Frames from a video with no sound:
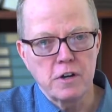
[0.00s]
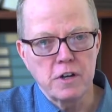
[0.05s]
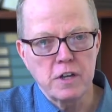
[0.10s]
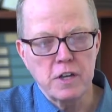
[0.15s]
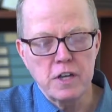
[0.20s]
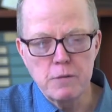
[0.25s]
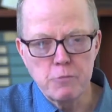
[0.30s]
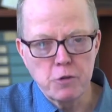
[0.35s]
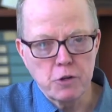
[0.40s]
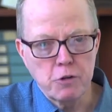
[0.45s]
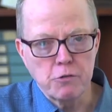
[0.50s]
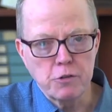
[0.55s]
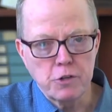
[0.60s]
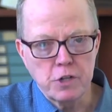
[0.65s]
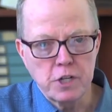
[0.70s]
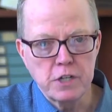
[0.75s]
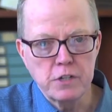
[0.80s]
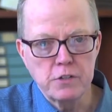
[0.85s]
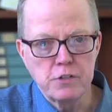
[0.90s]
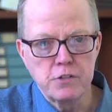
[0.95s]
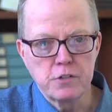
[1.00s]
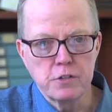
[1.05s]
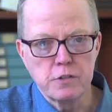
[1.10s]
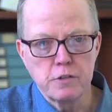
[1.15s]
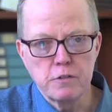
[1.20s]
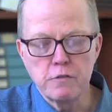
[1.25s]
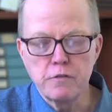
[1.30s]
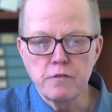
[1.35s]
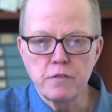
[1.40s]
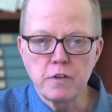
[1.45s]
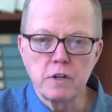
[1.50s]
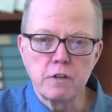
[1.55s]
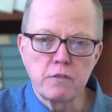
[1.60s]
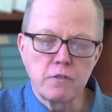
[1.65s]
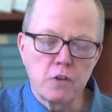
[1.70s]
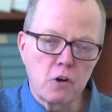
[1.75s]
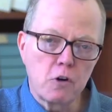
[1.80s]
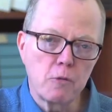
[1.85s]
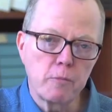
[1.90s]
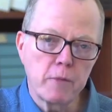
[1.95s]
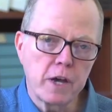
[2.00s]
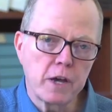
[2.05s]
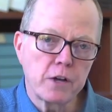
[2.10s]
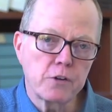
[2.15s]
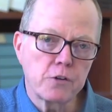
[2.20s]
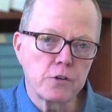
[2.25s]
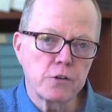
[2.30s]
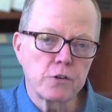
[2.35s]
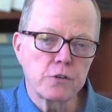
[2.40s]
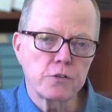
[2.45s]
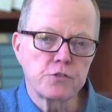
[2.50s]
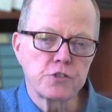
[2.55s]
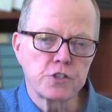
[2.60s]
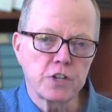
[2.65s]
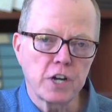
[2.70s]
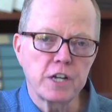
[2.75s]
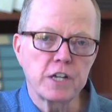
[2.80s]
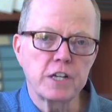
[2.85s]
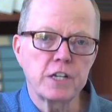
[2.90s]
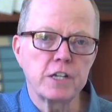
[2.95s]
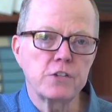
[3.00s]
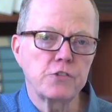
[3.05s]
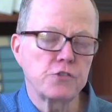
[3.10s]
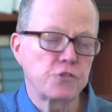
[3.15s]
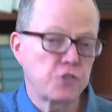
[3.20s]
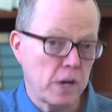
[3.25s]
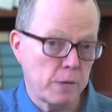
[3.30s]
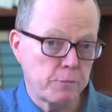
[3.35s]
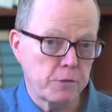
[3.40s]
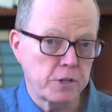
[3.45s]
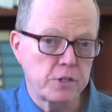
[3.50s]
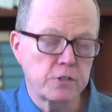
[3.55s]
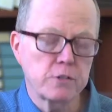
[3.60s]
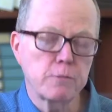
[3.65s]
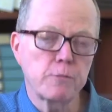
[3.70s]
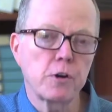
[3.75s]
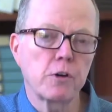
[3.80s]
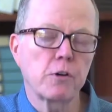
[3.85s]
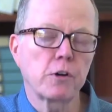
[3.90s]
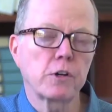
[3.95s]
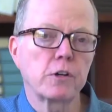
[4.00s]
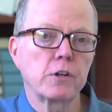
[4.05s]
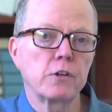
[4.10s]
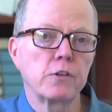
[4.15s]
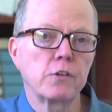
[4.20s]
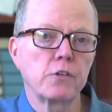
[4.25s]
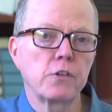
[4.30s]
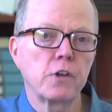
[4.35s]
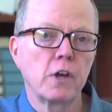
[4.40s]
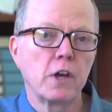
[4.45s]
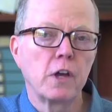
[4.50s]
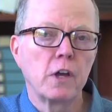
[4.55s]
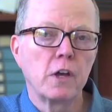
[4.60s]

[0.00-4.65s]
immigrant kids of all manner, Chinese, Japanese Americans,